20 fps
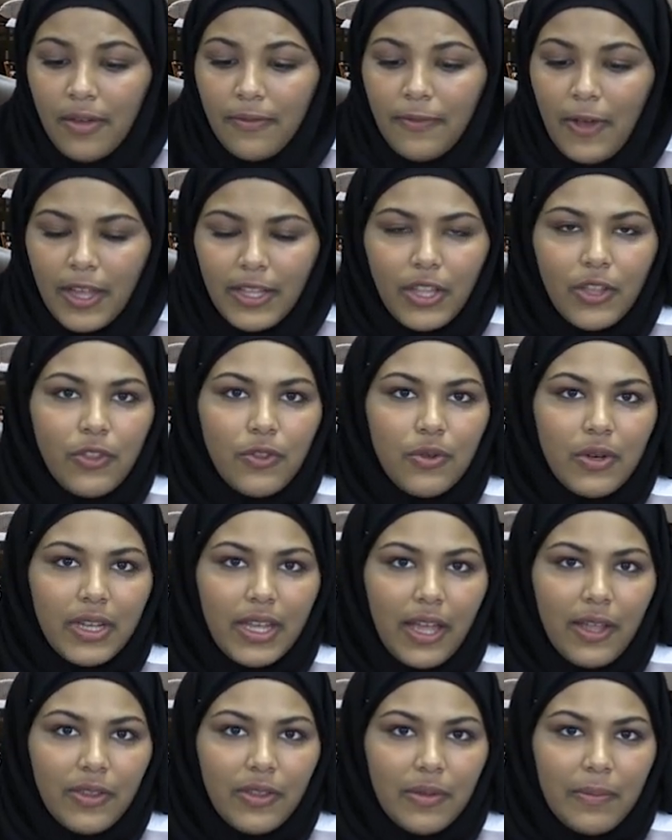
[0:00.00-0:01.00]
Find a student
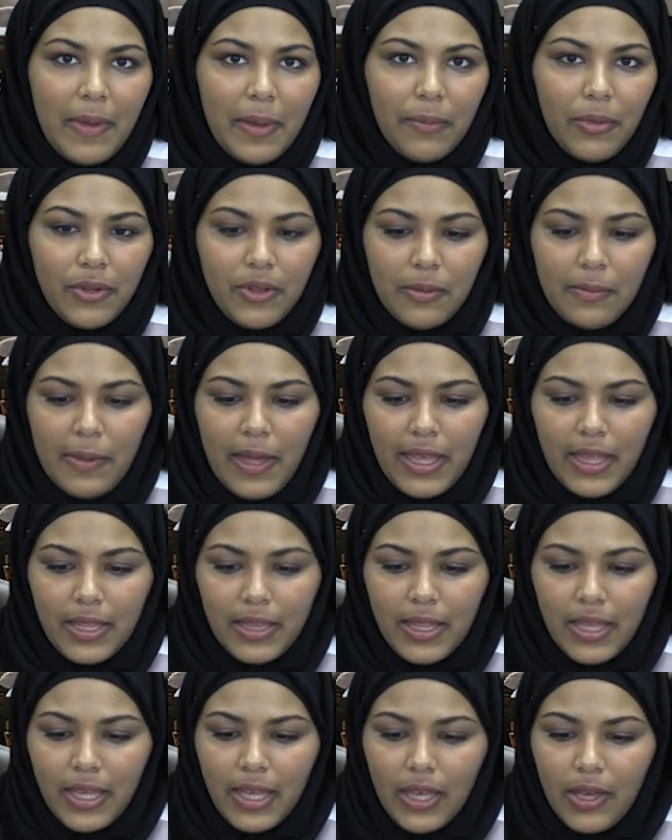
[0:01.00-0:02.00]
council member to buy a
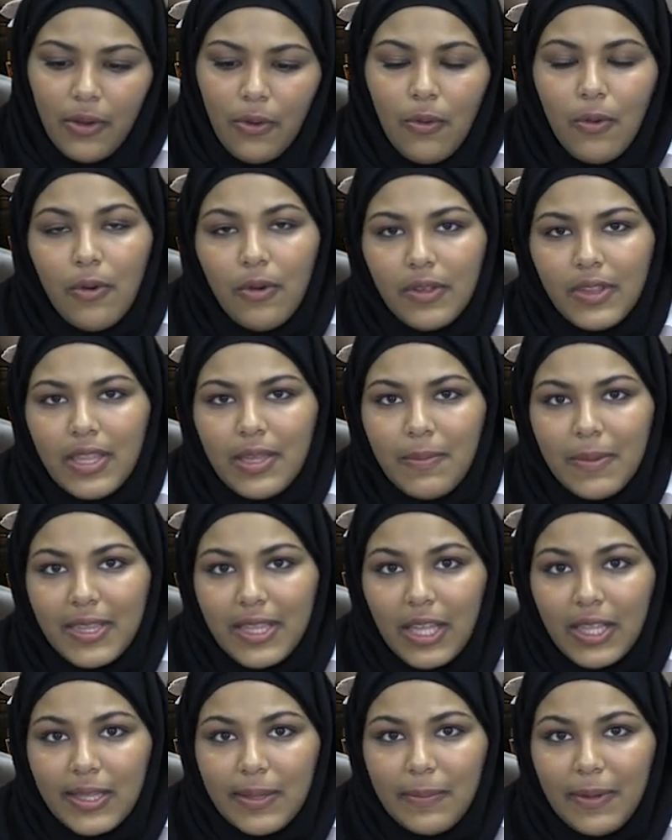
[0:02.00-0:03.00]
ticket or see Miss
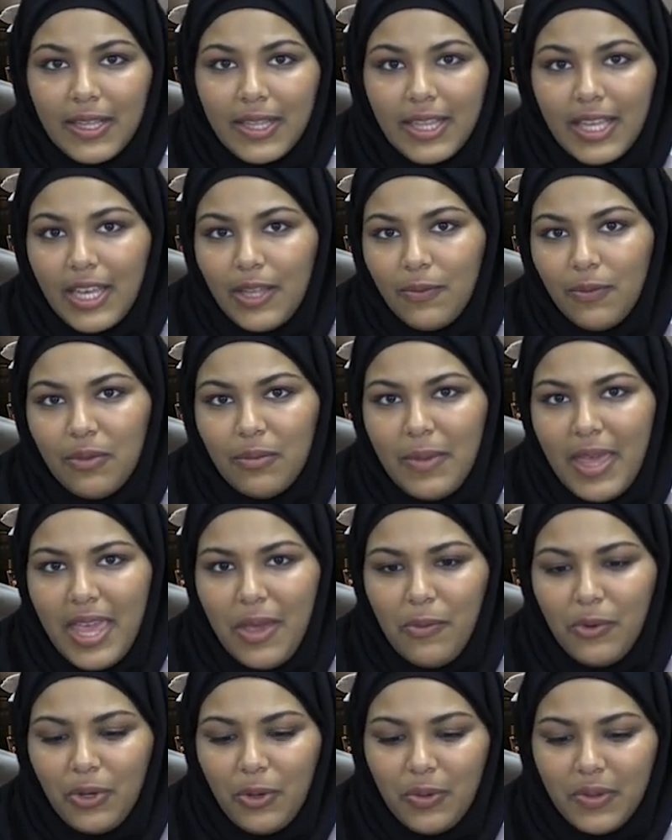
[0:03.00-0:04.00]
Altamonte in room
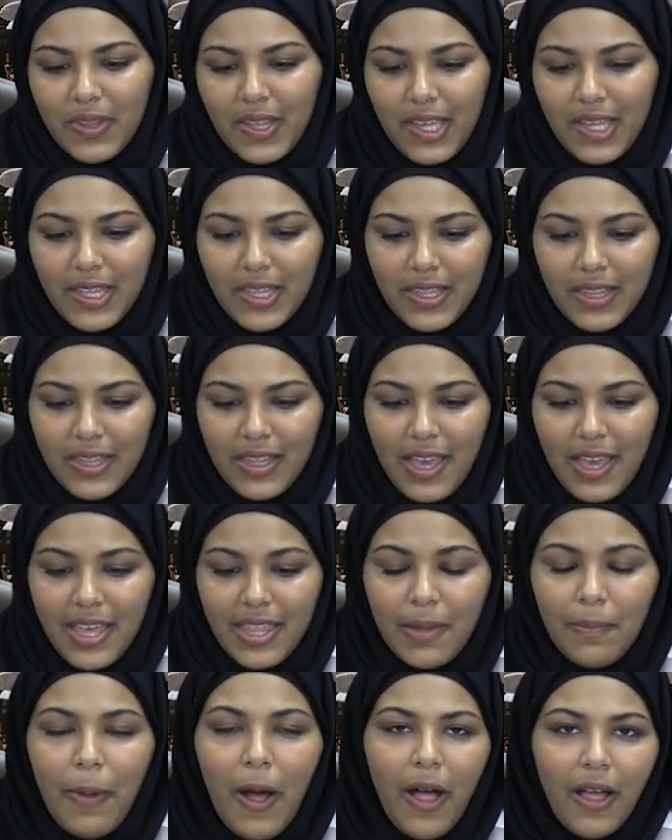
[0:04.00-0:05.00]
A106.
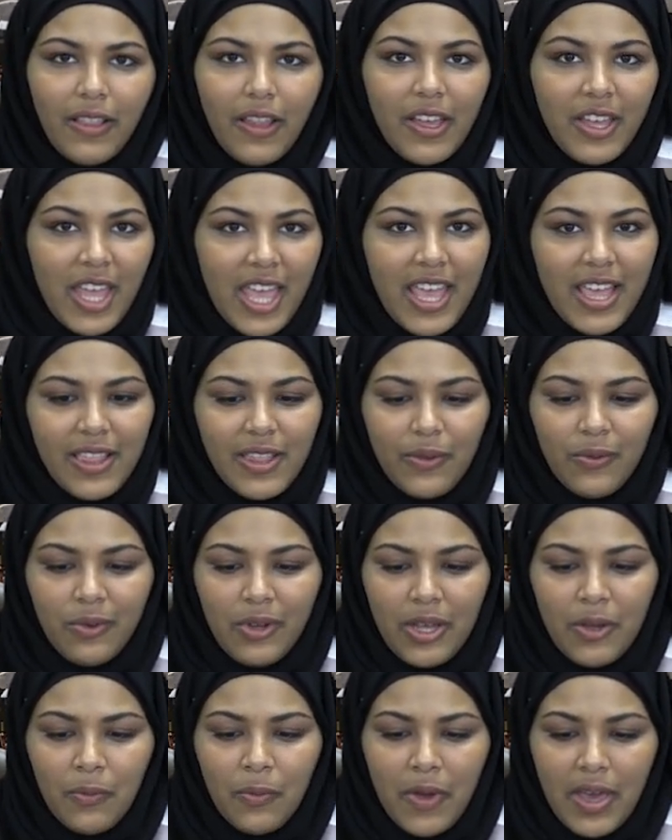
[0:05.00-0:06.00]
The potluck is a
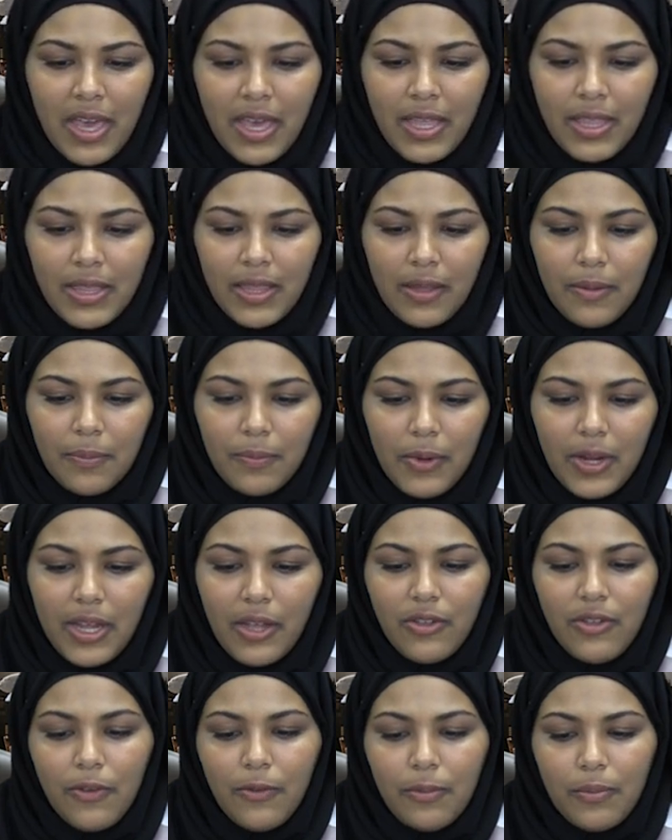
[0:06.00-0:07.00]
great way to bring
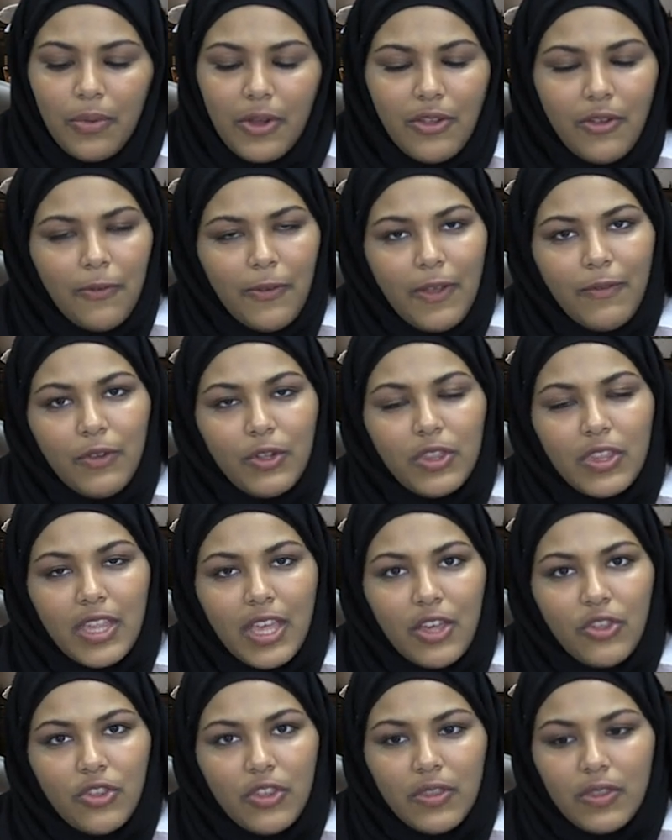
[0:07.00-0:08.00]
out your bring your favorite
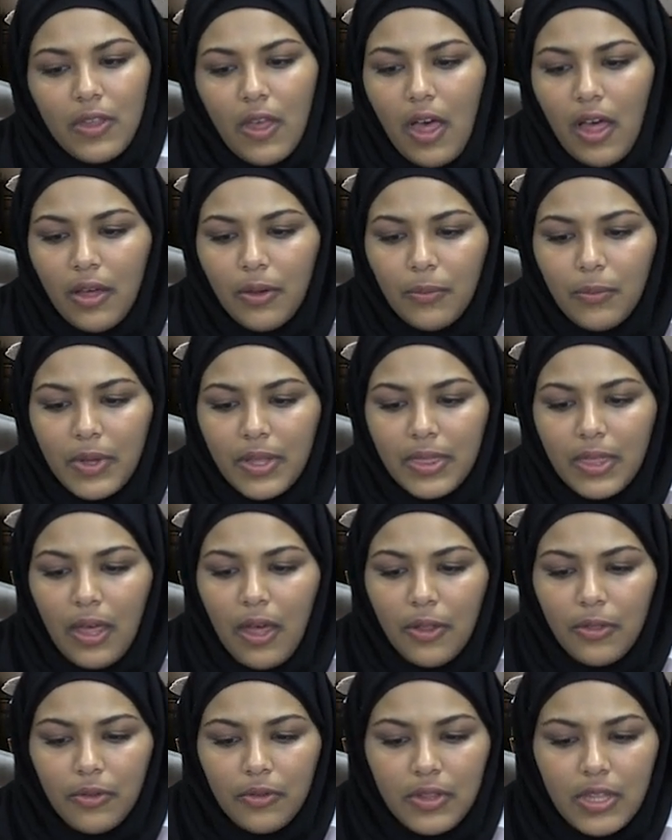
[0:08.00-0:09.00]
dish and talk with
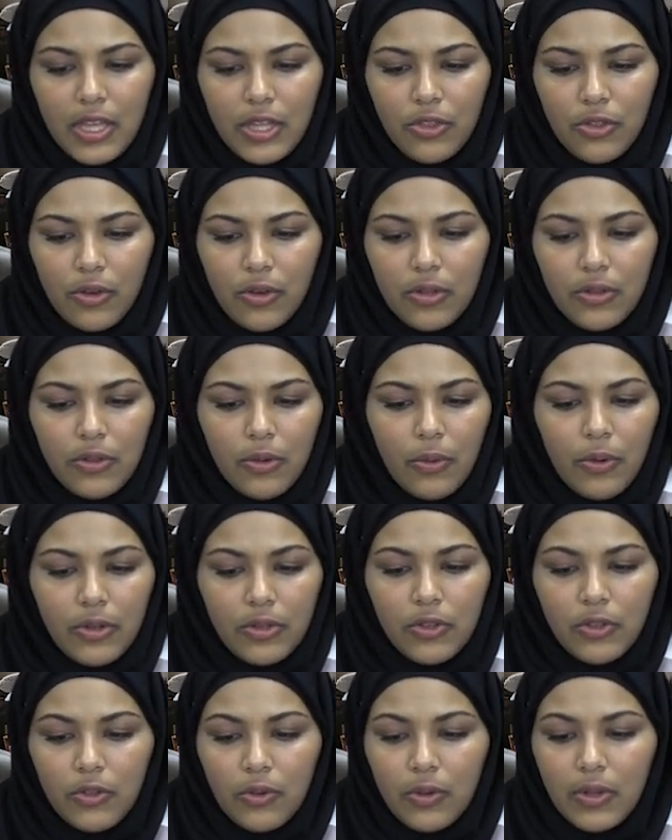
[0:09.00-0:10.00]
other teachers or
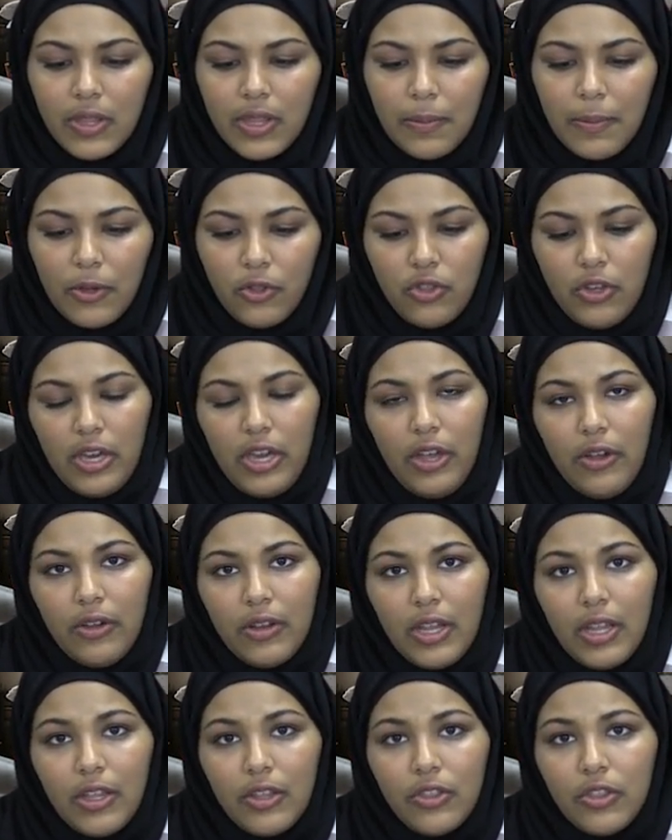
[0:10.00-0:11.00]
students about your
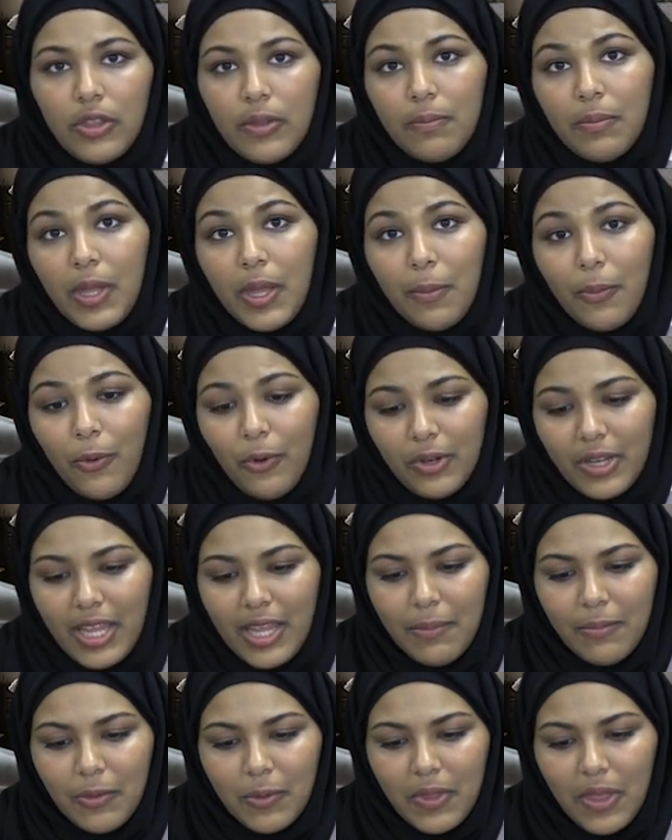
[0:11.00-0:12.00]
heritage and play board
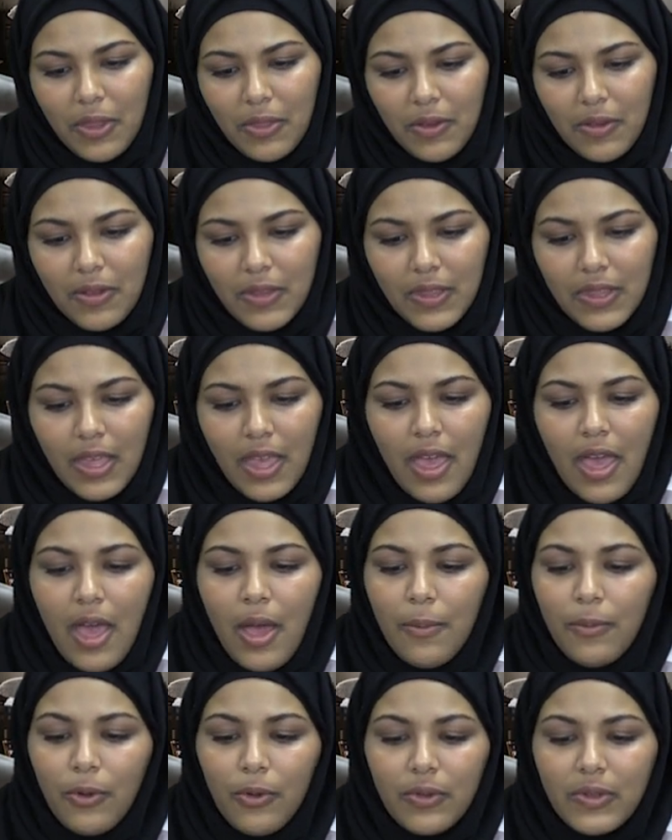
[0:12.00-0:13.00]
games with others.
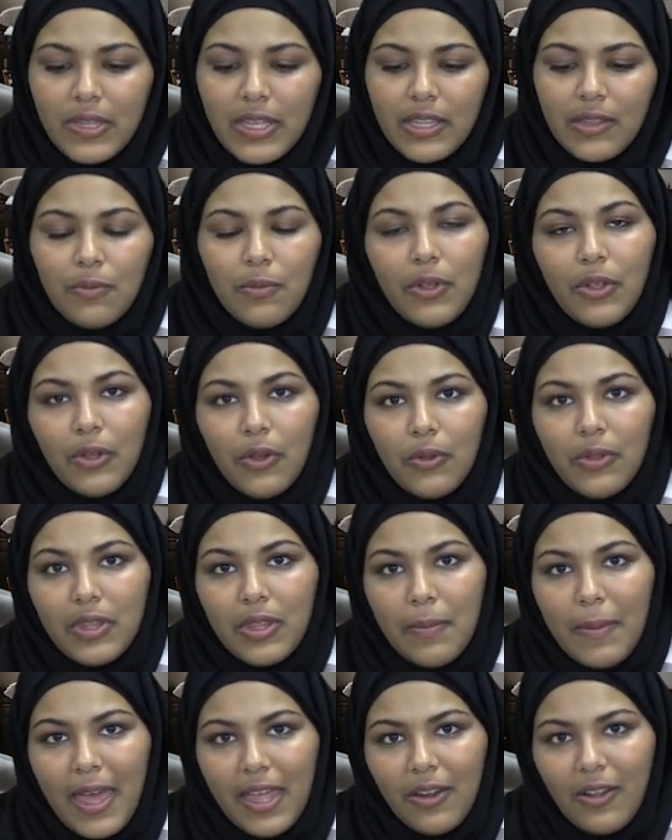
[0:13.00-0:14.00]
Proceeds will go to
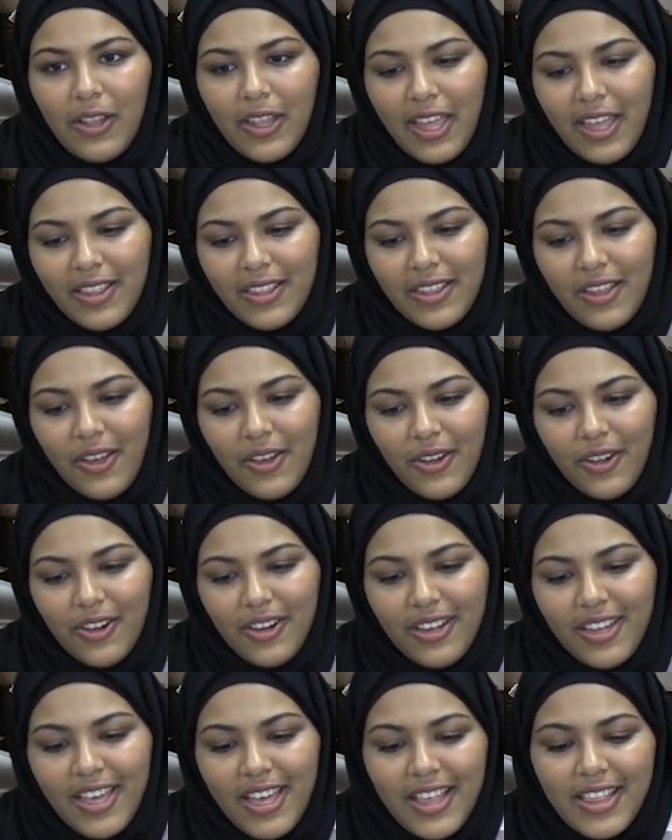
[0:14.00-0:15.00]
the battle against
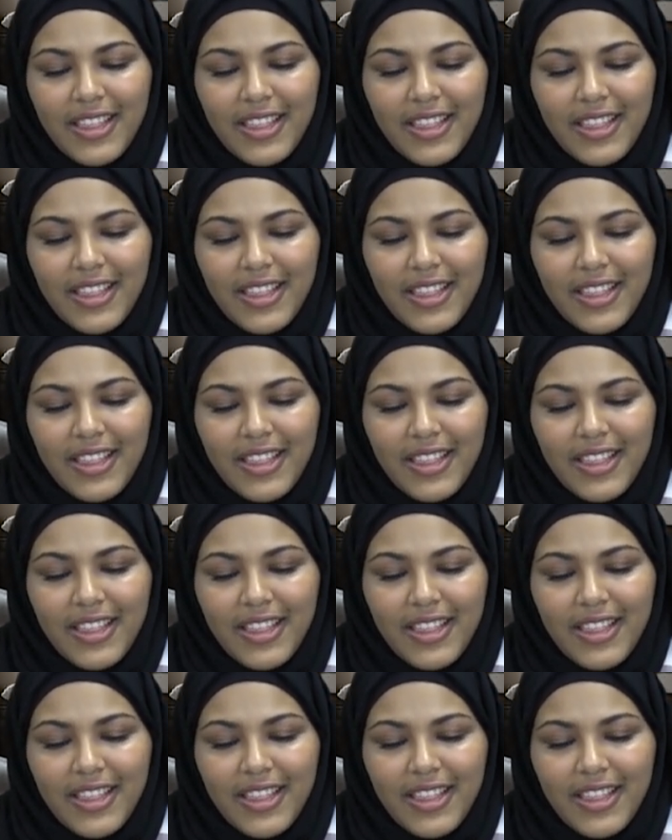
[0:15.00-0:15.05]
hunger.